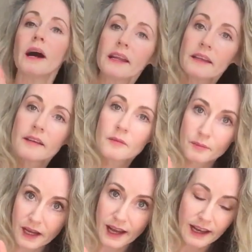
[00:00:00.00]
one
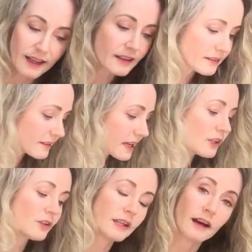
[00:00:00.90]
colour
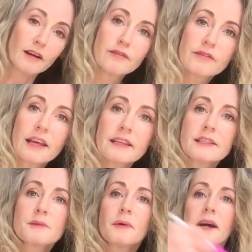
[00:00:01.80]
that you love that
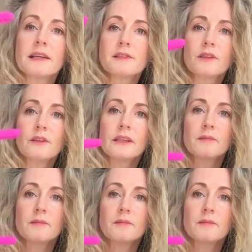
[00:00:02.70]
inspires you.